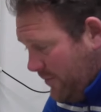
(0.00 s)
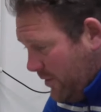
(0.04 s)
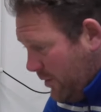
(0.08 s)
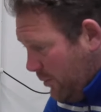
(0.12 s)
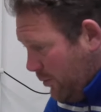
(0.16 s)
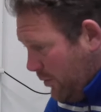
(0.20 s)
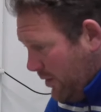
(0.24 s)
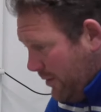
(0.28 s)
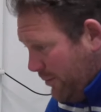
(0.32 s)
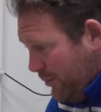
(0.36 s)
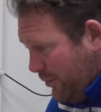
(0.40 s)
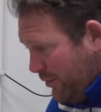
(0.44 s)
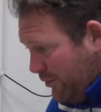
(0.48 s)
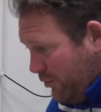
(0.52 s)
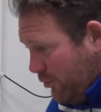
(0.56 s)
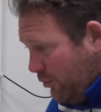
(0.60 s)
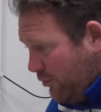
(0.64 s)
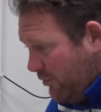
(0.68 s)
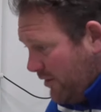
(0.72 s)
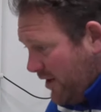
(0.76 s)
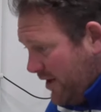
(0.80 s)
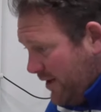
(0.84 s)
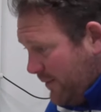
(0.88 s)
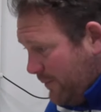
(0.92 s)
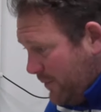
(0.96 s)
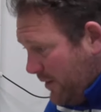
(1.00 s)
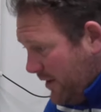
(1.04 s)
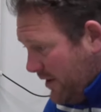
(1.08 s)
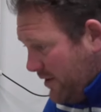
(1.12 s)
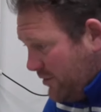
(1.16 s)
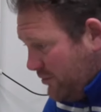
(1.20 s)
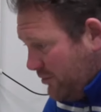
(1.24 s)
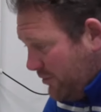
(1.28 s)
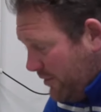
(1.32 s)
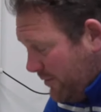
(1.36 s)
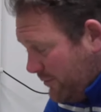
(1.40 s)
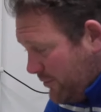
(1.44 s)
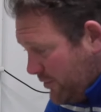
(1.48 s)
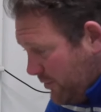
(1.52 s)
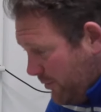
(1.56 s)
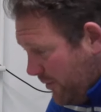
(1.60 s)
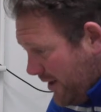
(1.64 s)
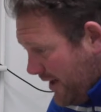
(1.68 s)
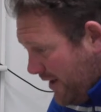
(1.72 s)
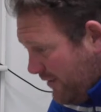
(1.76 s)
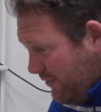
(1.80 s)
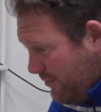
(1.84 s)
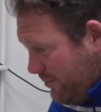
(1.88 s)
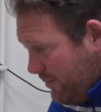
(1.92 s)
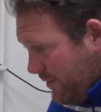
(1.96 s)
And one we're all really pleased for him to
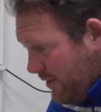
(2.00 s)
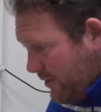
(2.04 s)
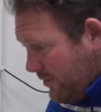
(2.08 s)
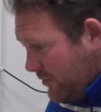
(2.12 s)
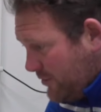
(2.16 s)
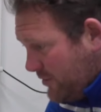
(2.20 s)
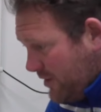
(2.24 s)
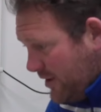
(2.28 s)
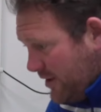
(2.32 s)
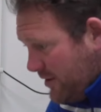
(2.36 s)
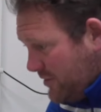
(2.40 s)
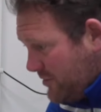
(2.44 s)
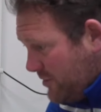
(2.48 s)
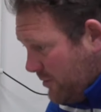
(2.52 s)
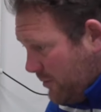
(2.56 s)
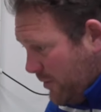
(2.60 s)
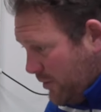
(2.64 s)
have because he is